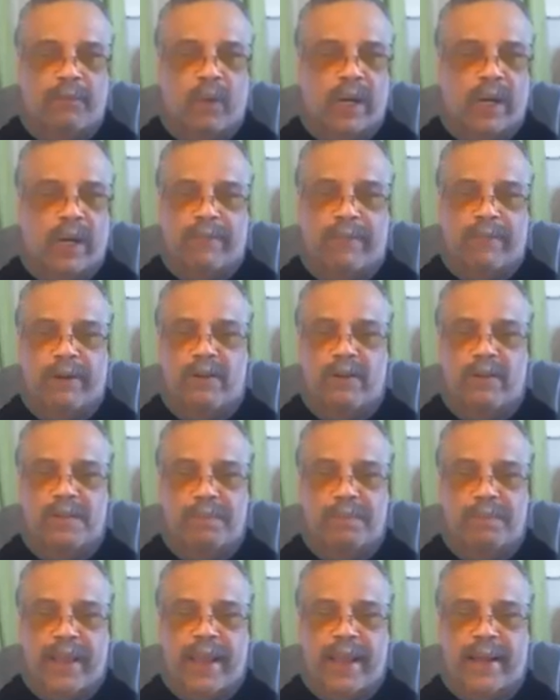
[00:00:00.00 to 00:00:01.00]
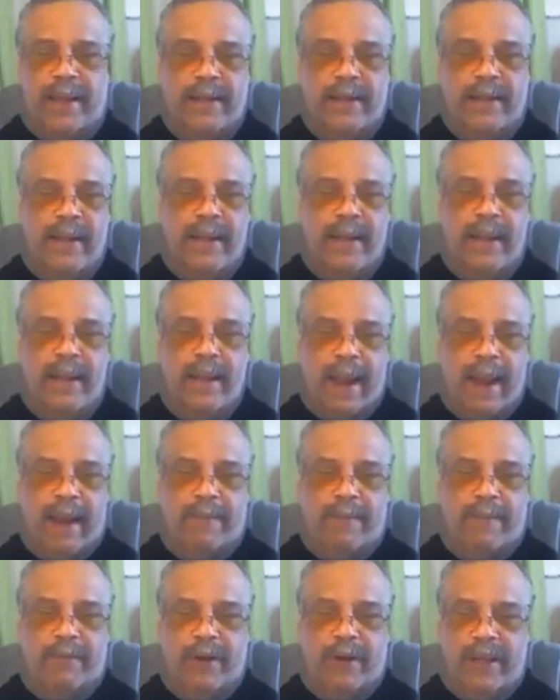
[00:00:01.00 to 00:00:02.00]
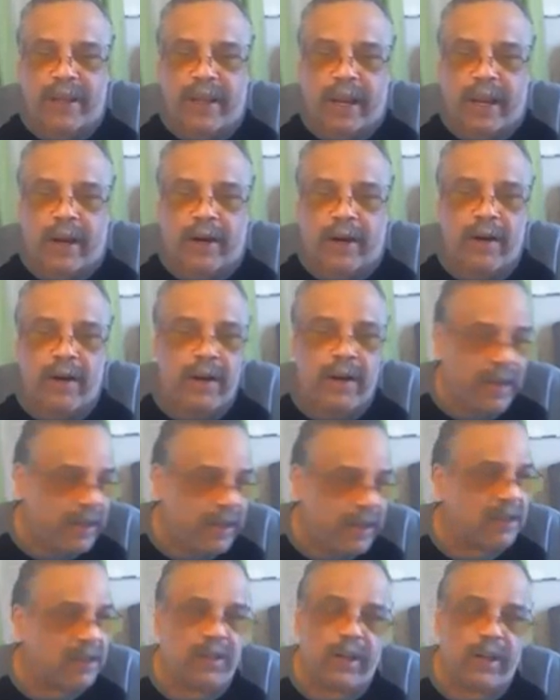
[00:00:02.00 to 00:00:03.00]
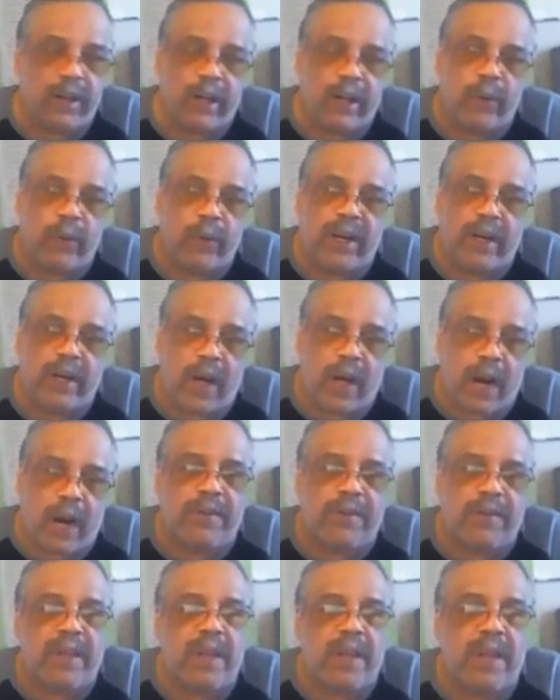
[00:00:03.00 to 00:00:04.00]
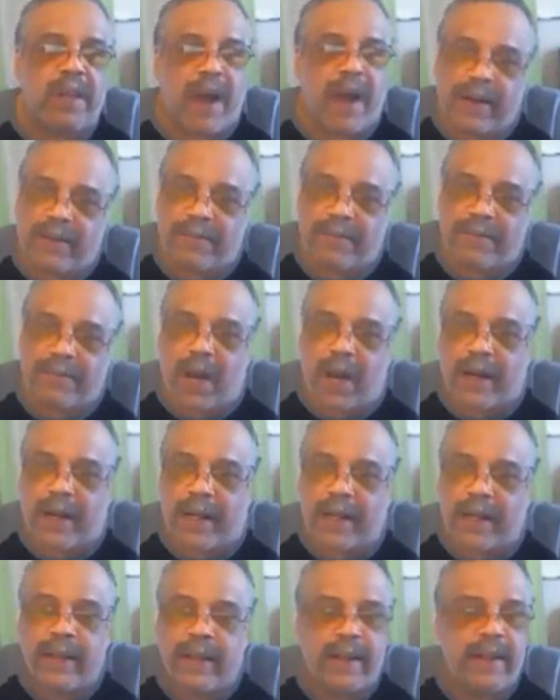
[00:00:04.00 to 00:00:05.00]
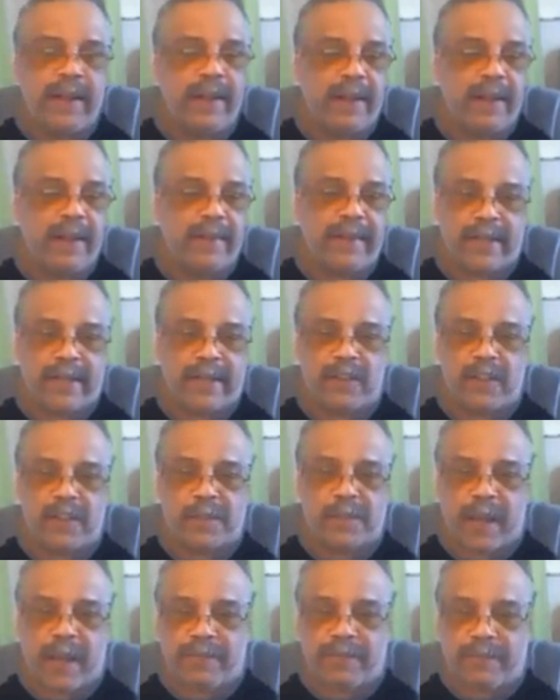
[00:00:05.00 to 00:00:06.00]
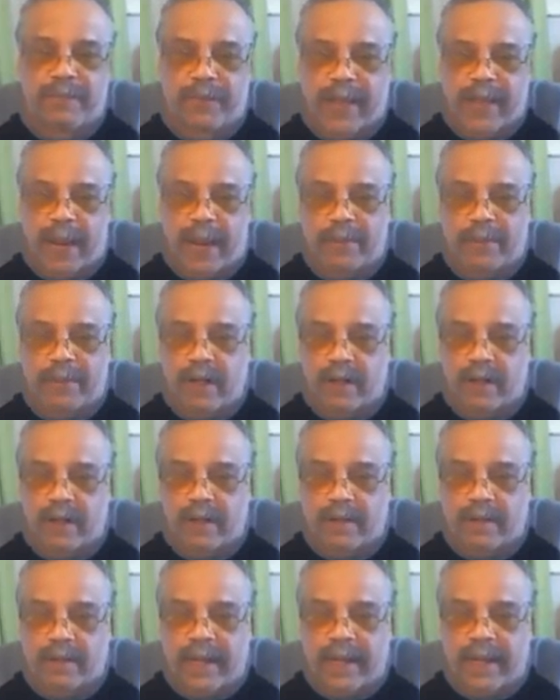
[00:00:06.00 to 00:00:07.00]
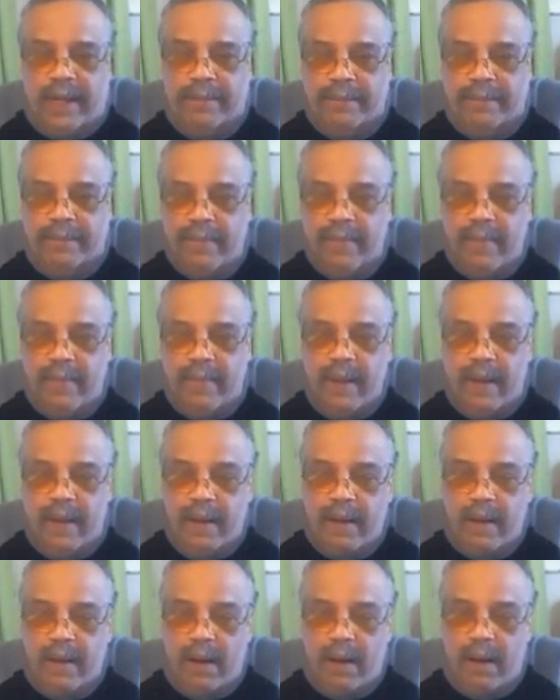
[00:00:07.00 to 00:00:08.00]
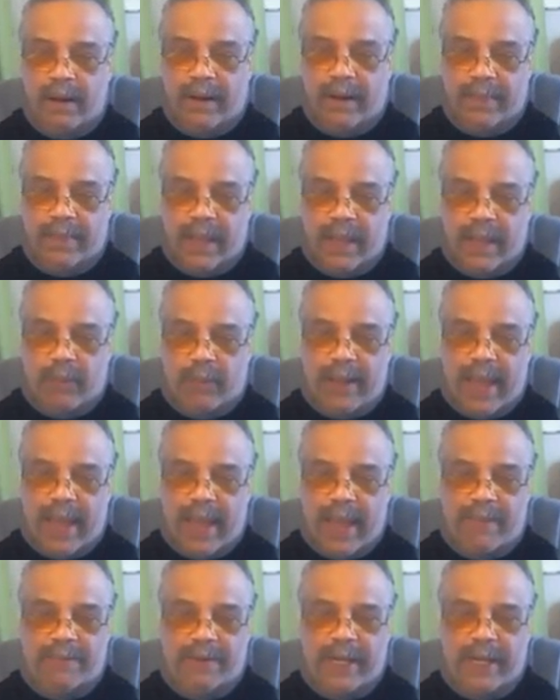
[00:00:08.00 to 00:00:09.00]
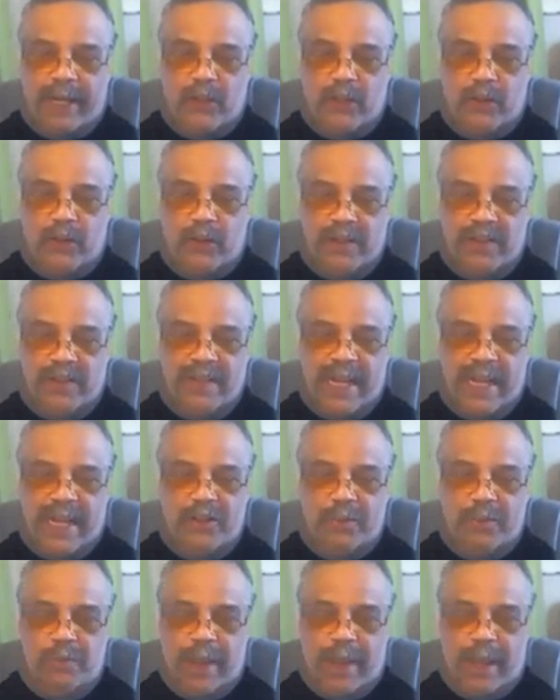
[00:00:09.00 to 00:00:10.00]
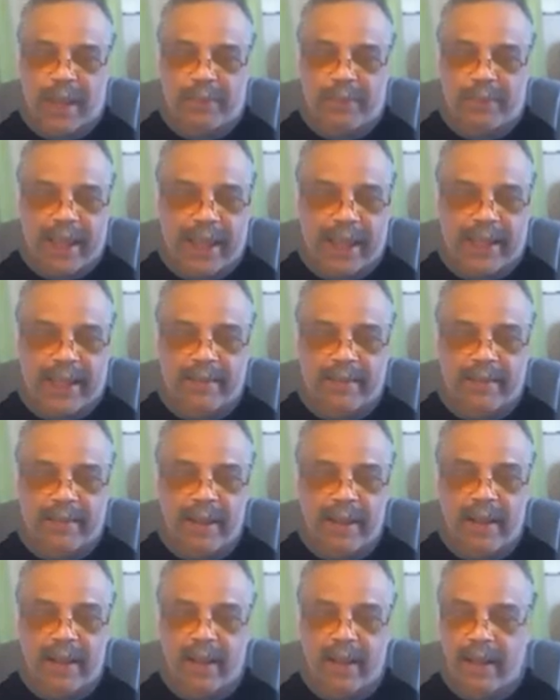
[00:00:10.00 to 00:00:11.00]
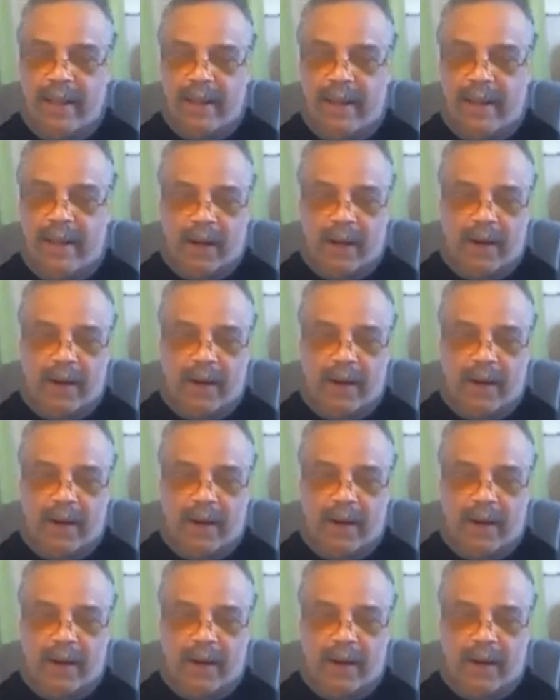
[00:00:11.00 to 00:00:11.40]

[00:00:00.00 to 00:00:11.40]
whatever you spend every year until you recover the amount of money that you spent for that particular thing. Okay, then we have interest that you may pay. There's